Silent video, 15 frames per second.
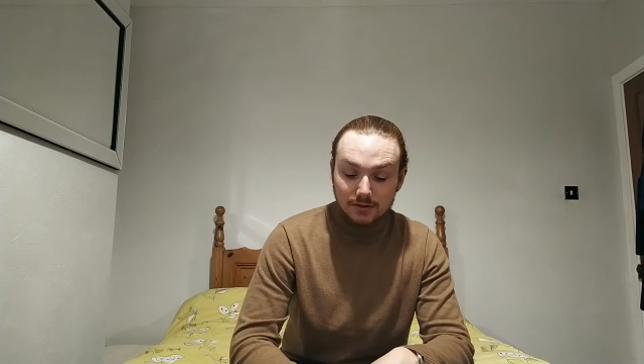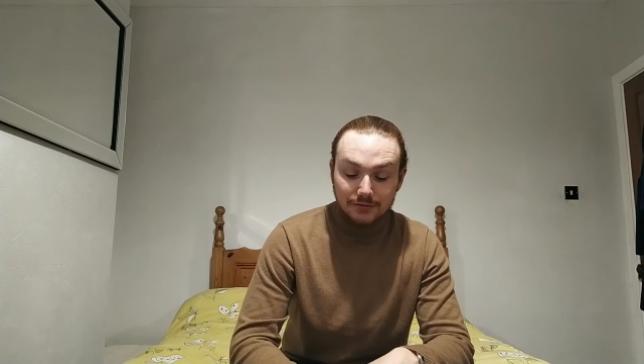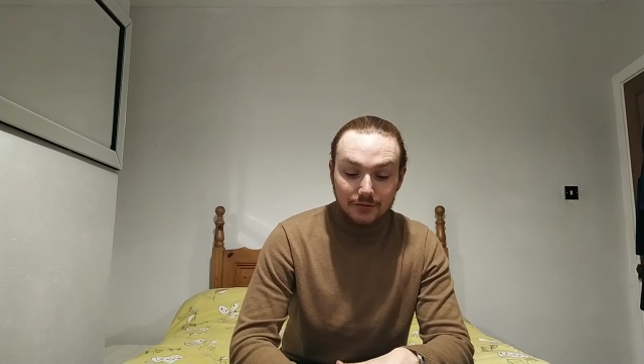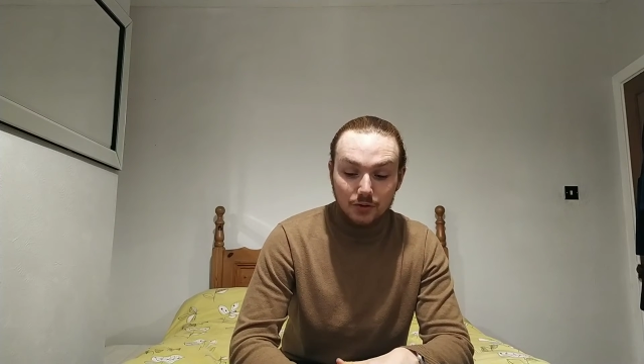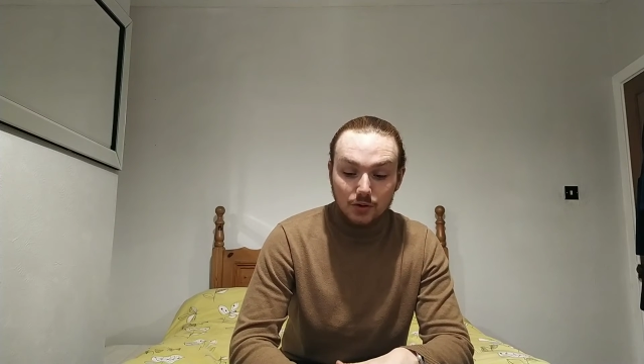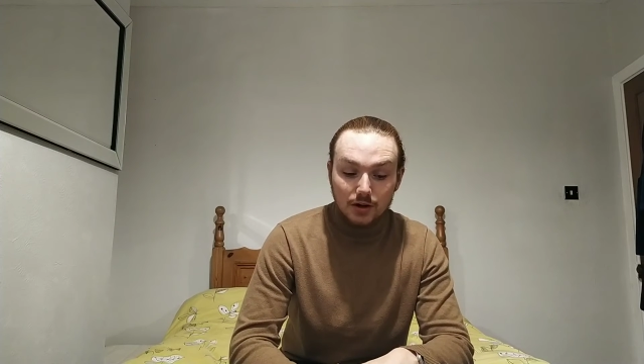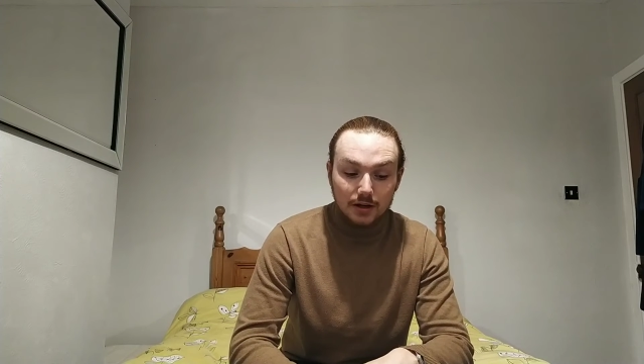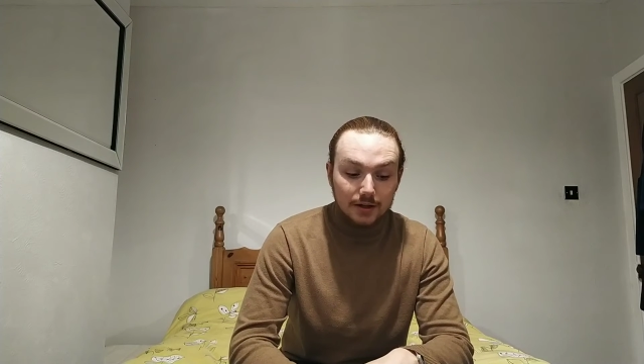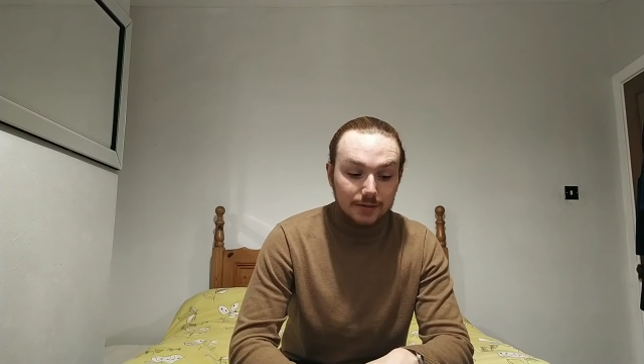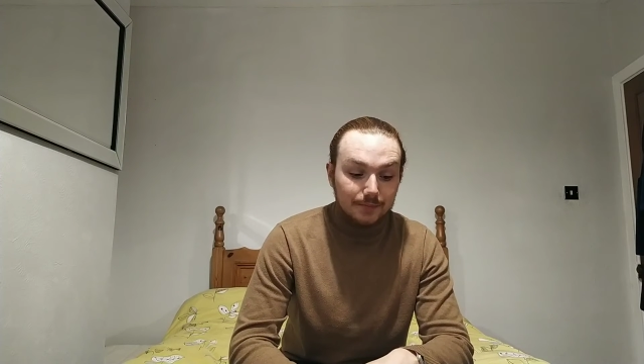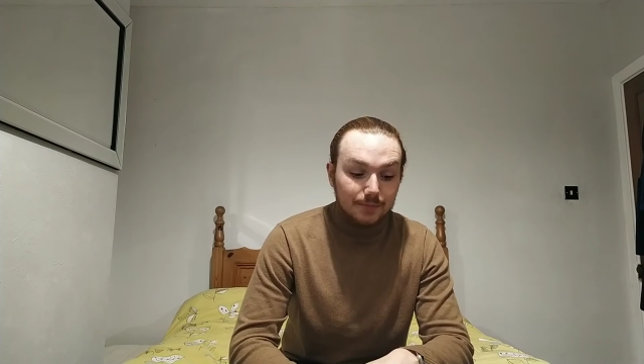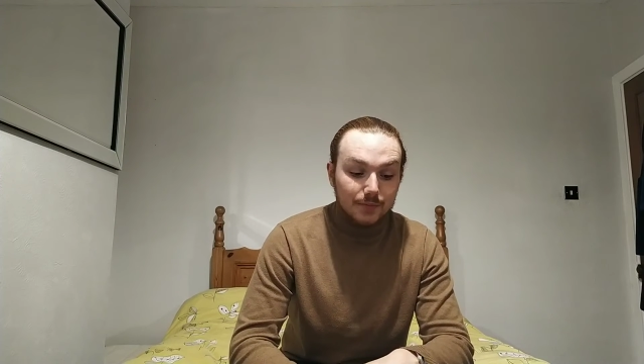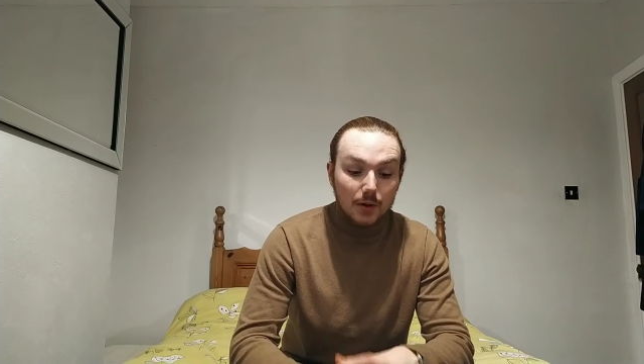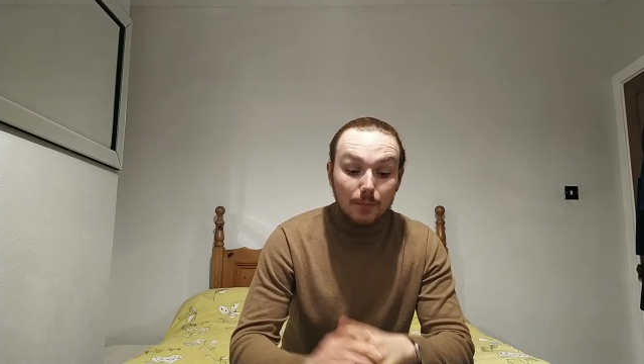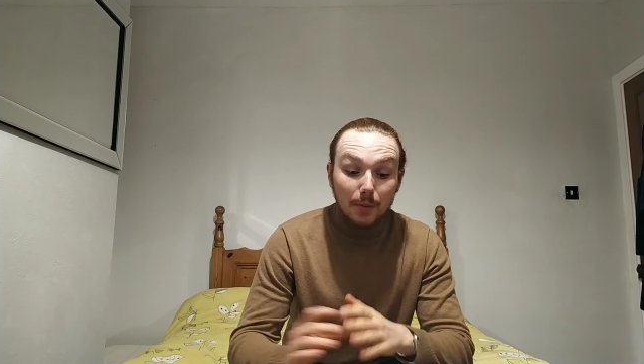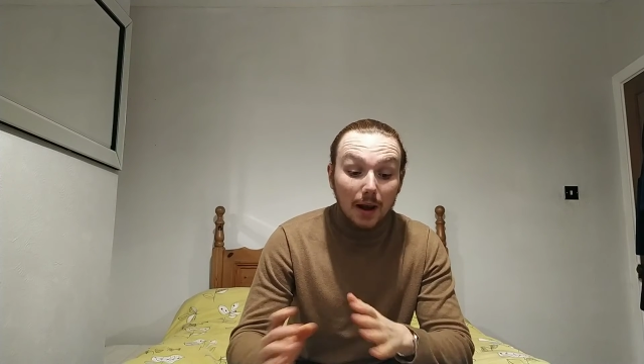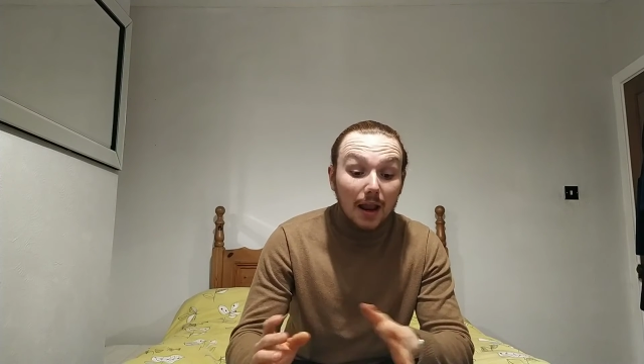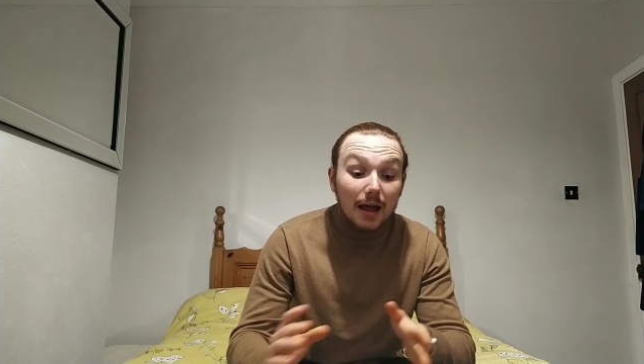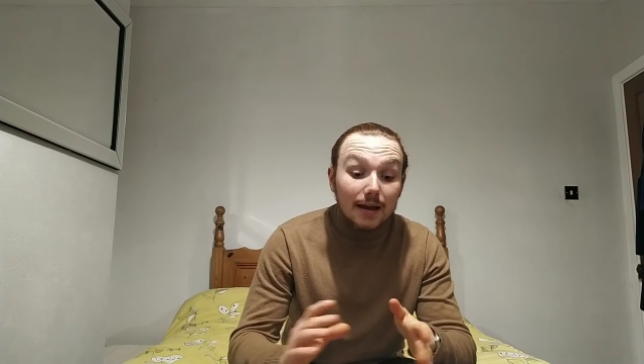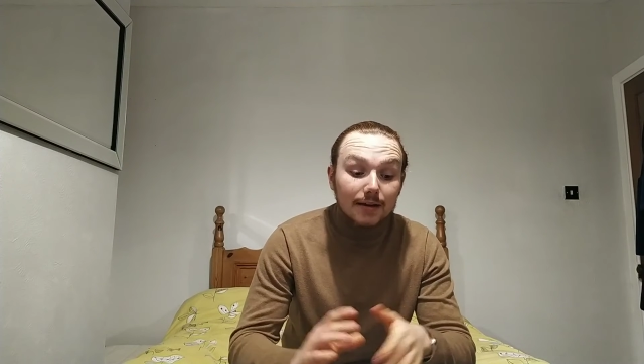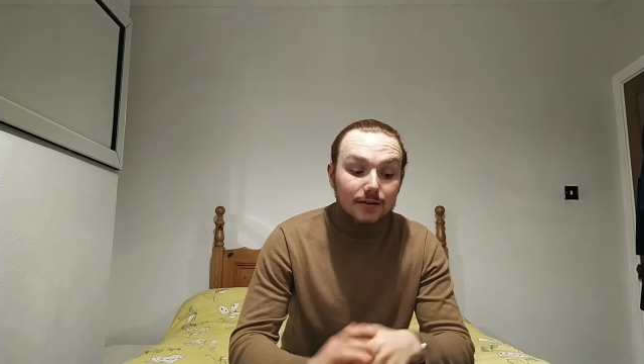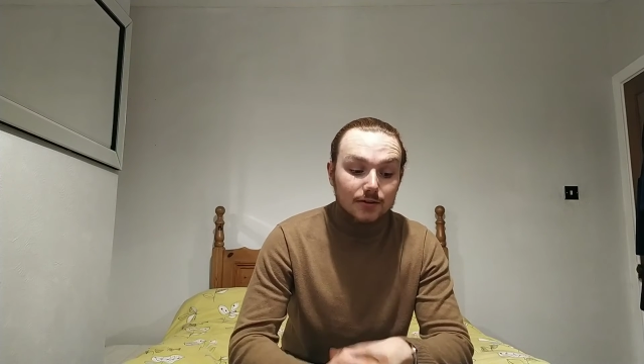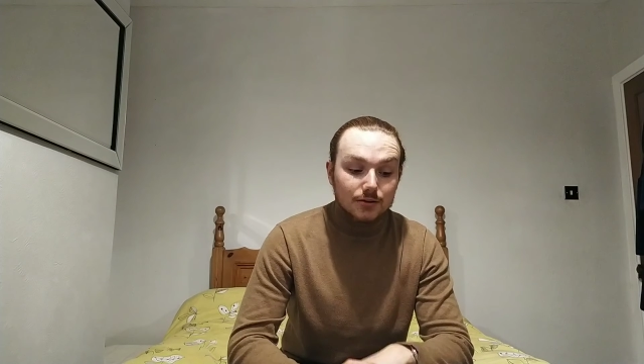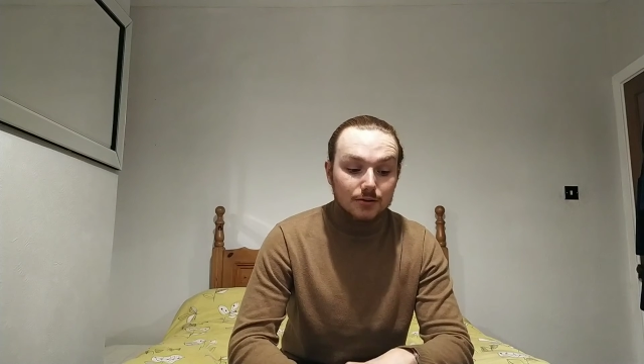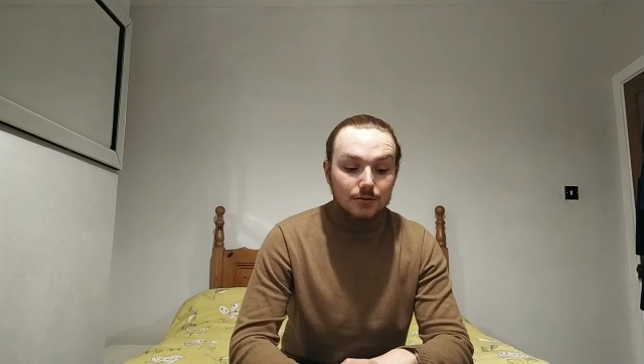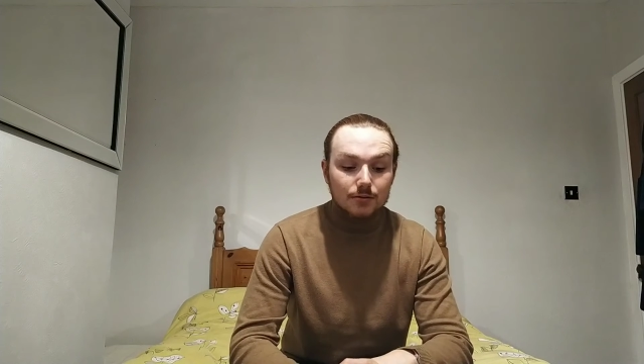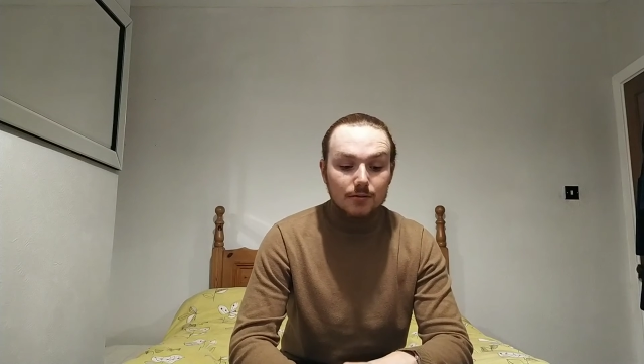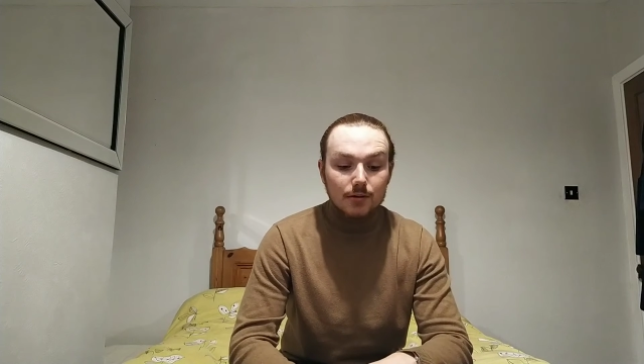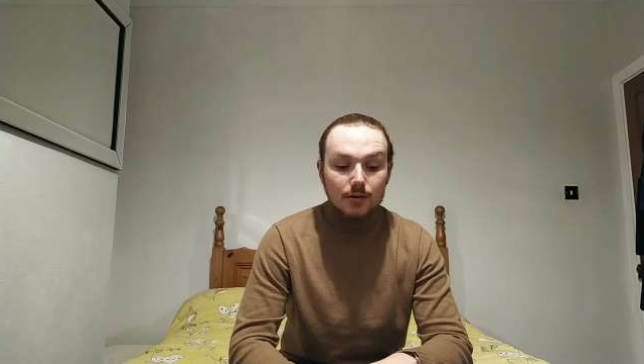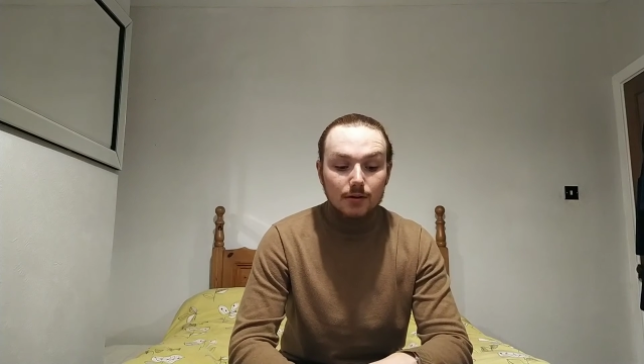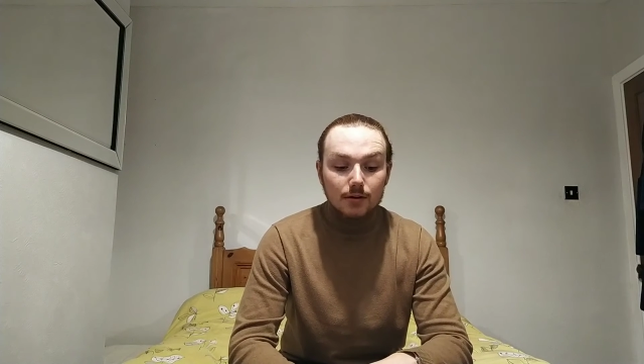thought I applied to